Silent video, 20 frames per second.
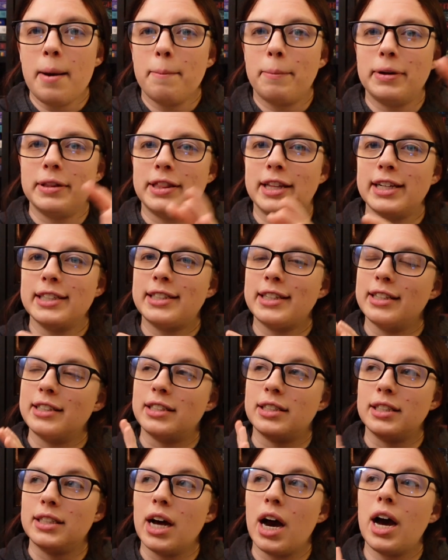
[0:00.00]
But this
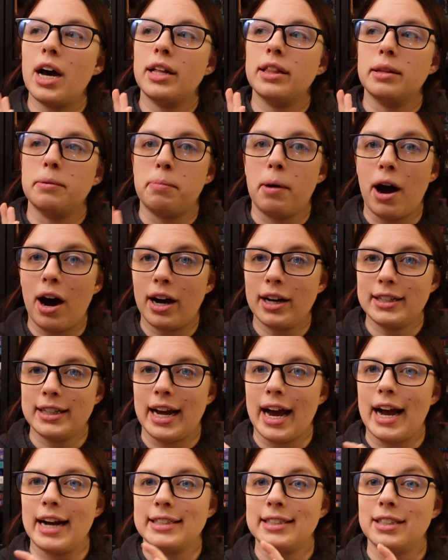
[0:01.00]
is not the
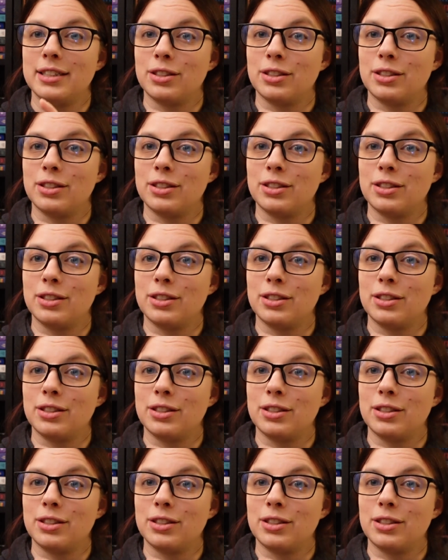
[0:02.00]
podcast.